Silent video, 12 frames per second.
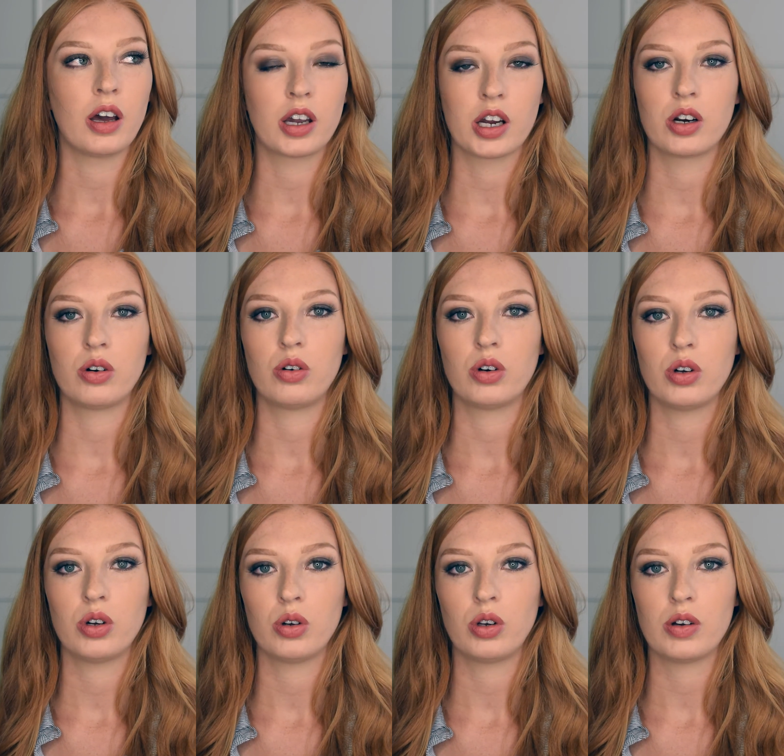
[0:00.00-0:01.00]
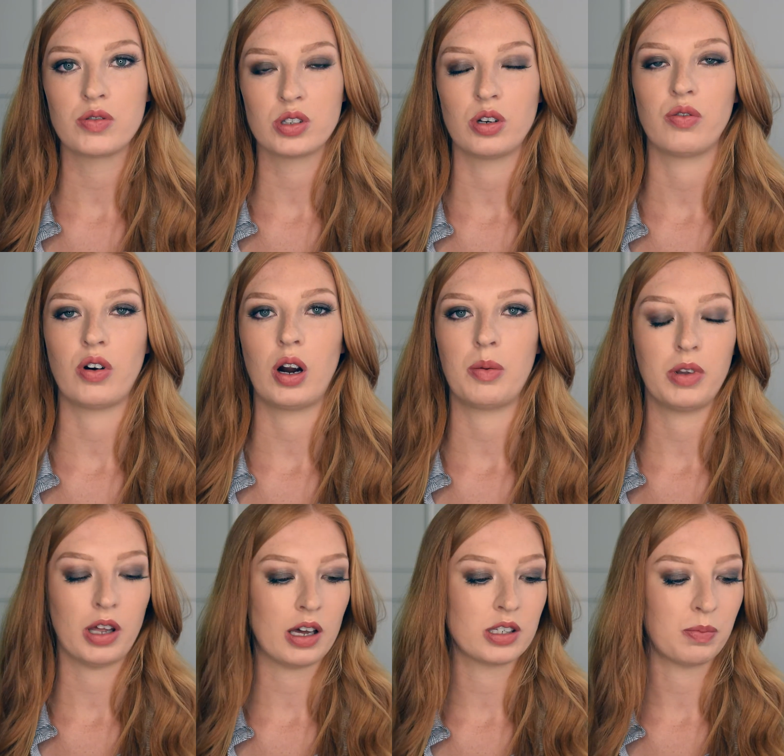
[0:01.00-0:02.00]
girl who lives on a farm
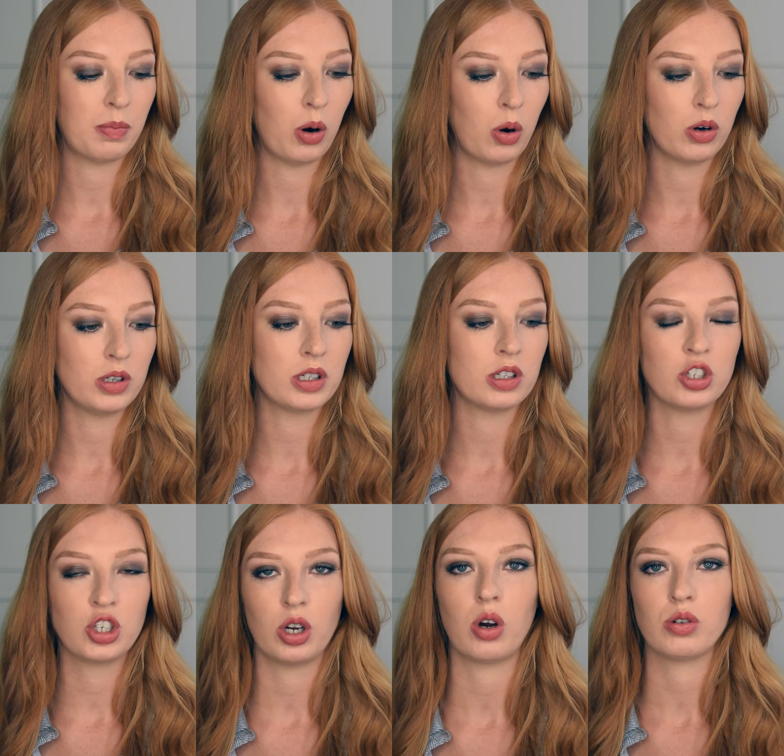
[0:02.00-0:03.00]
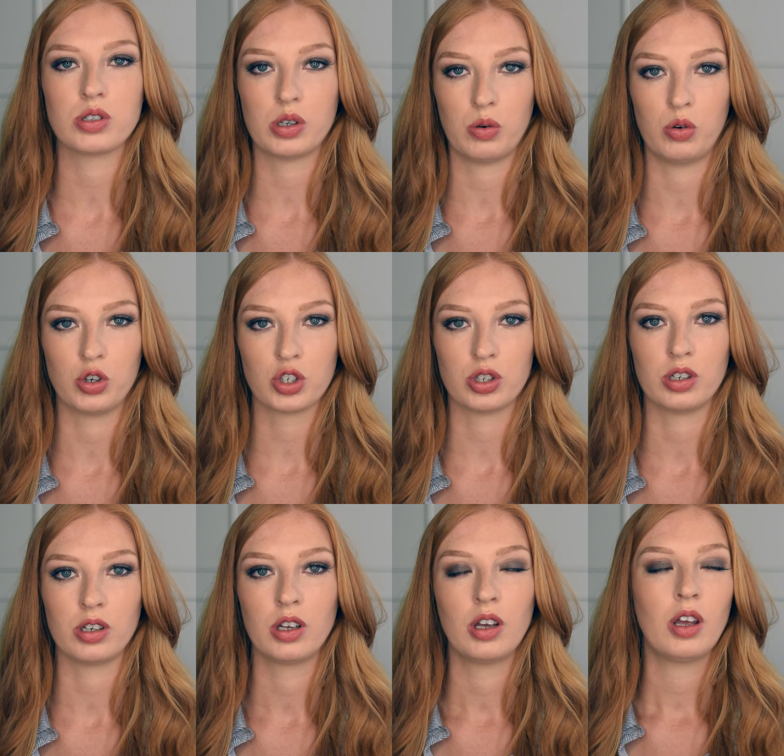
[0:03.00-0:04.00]
that has a pond that she calls the
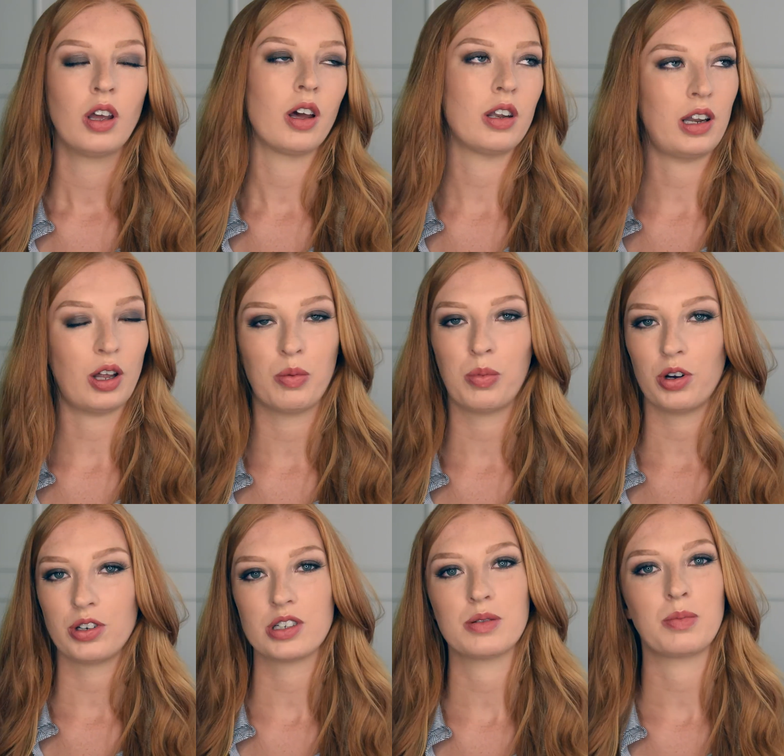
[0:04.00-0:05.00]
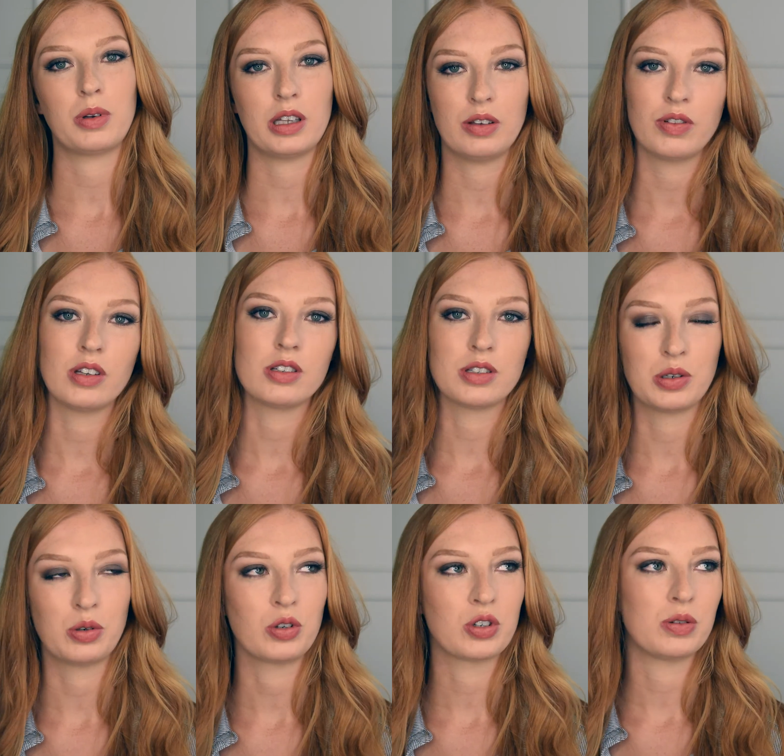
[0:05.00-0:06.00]
ocean, and the little boy doesn't believe that it's the
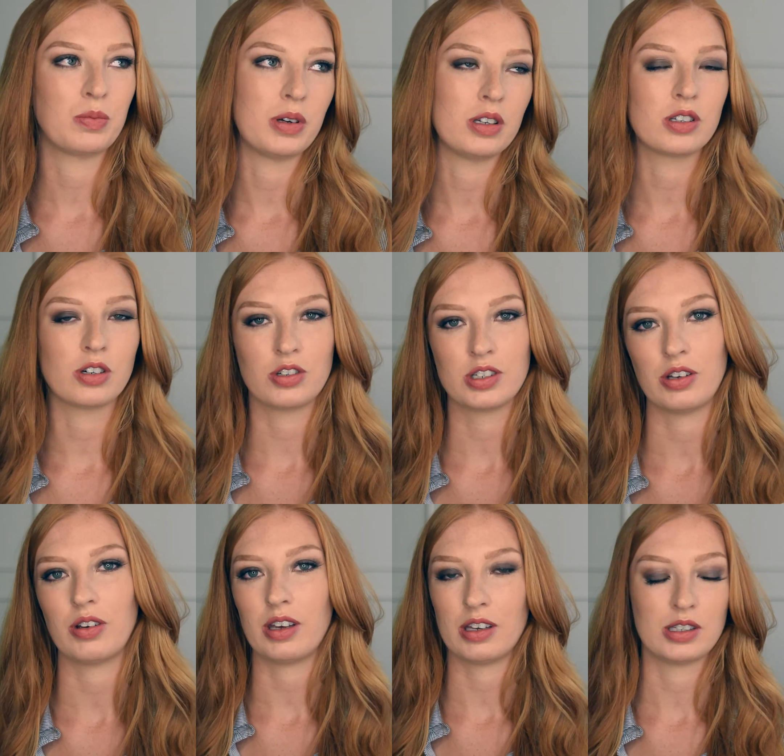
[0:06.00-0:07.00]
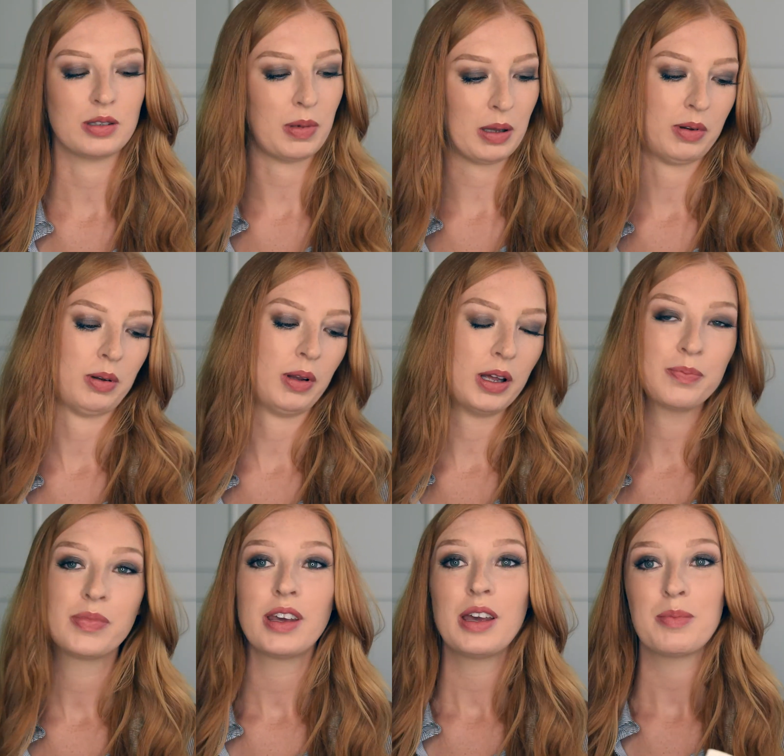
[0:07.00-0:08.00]
ocean, but it turns out it is, blah blah blah.
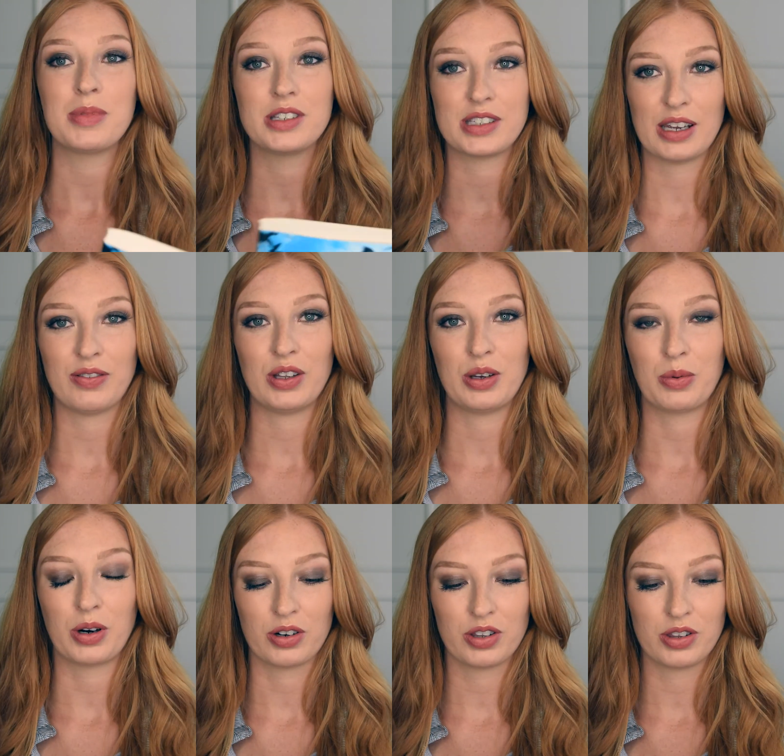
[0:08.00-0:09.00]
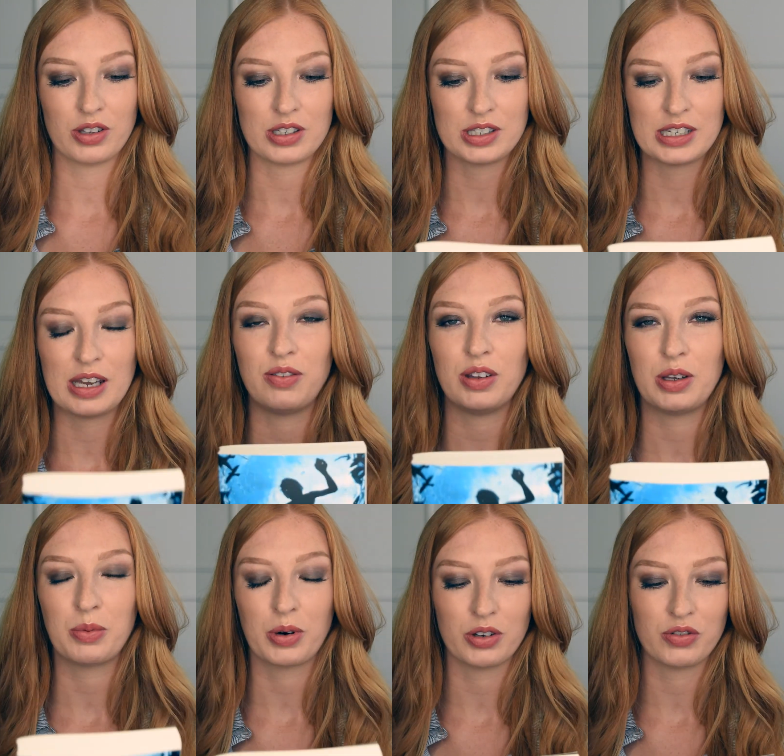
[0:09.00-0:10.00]
It's definitely
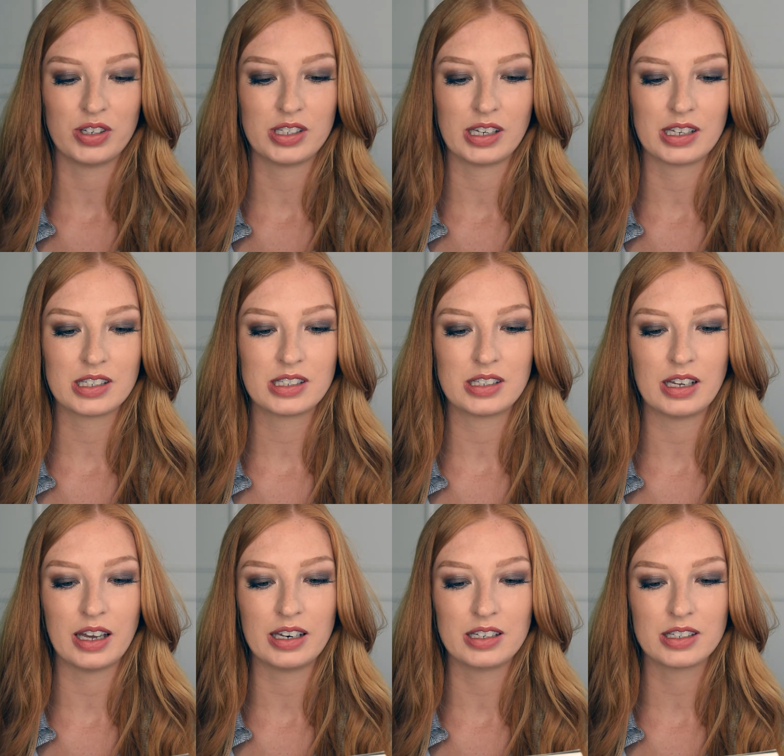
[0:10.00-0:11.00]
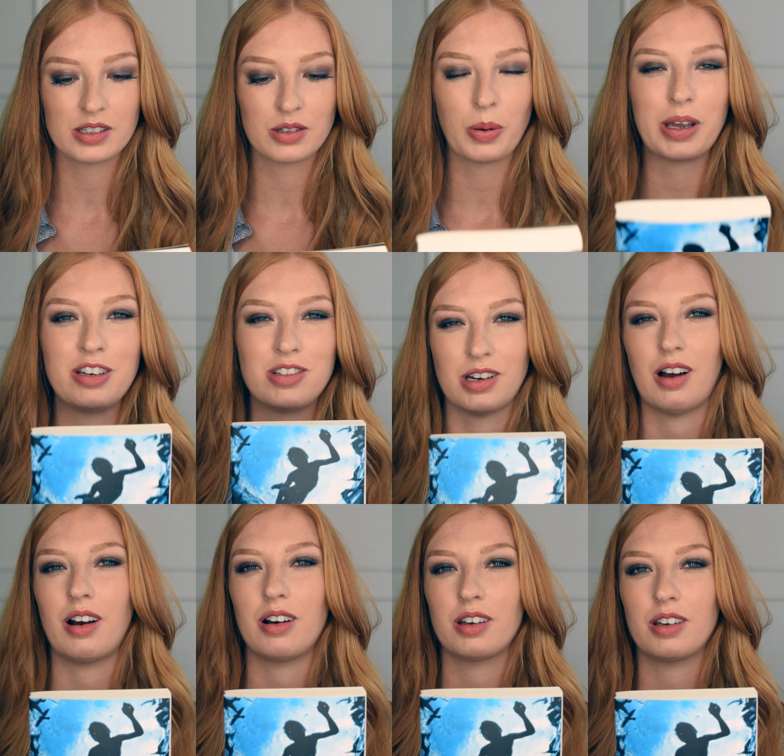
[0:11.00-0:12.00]
worth reading. And it's quite
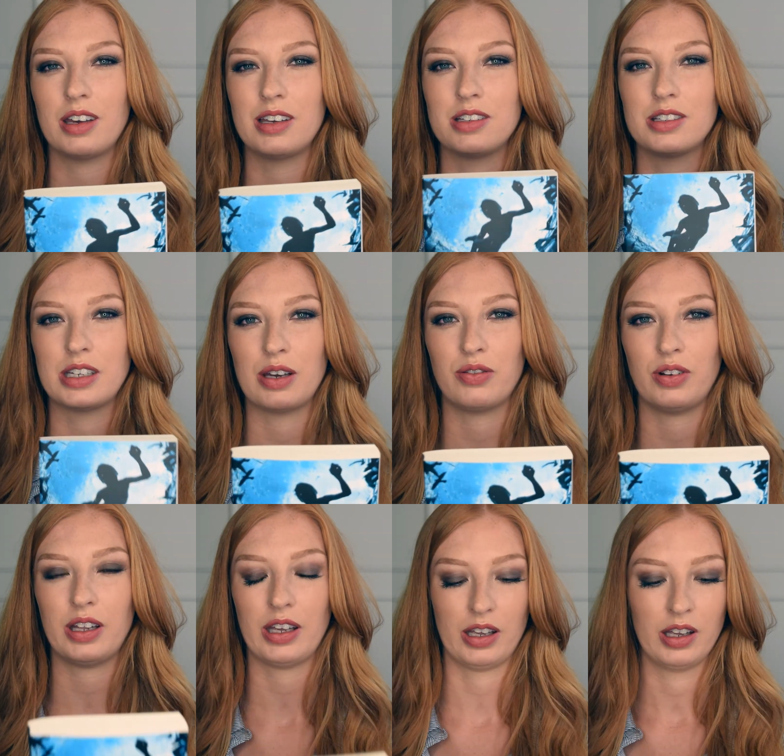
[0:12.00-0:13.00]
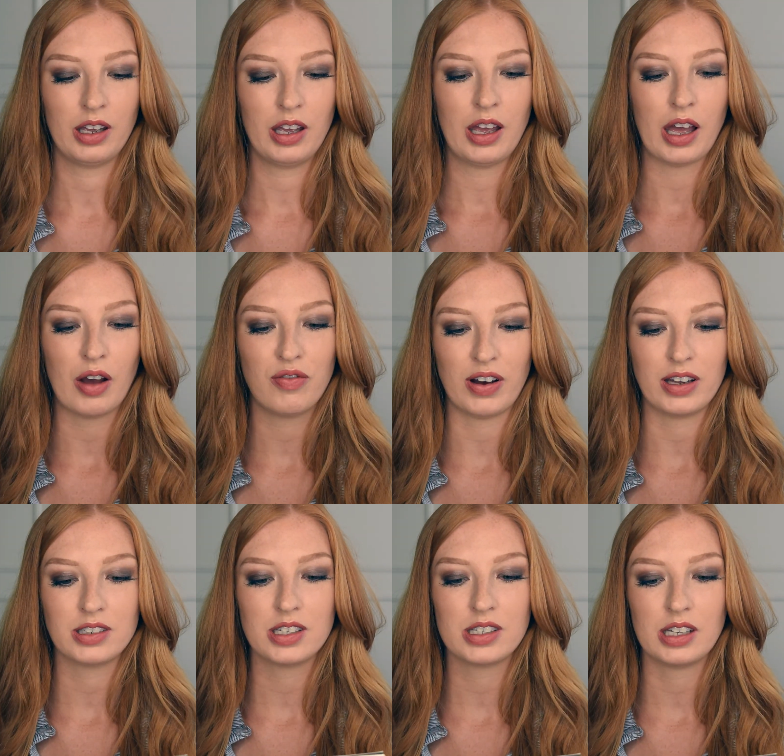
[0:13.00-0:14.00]
dark. It's definitely a
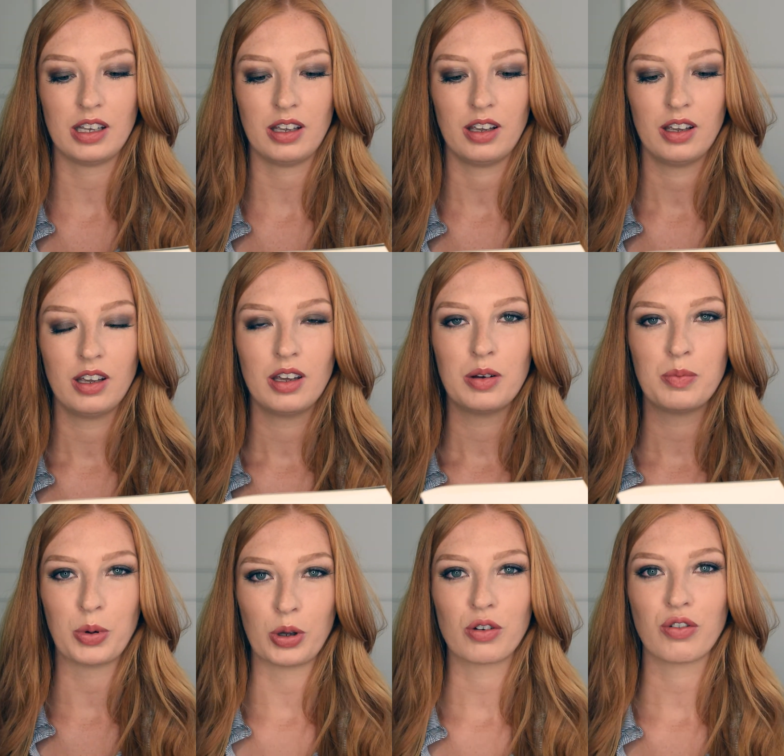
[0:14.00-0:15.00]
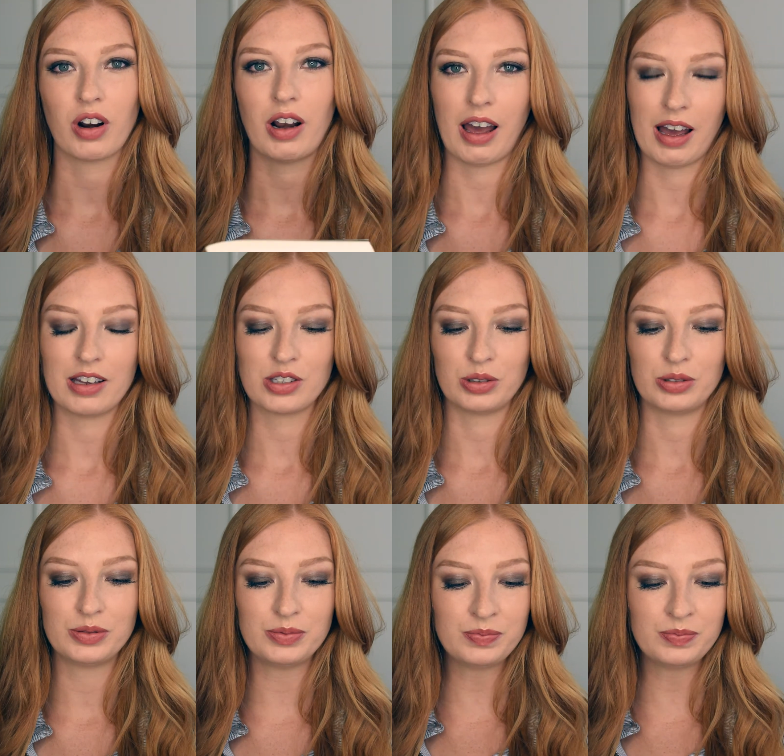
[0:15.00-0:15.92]
fantasy book for an adult.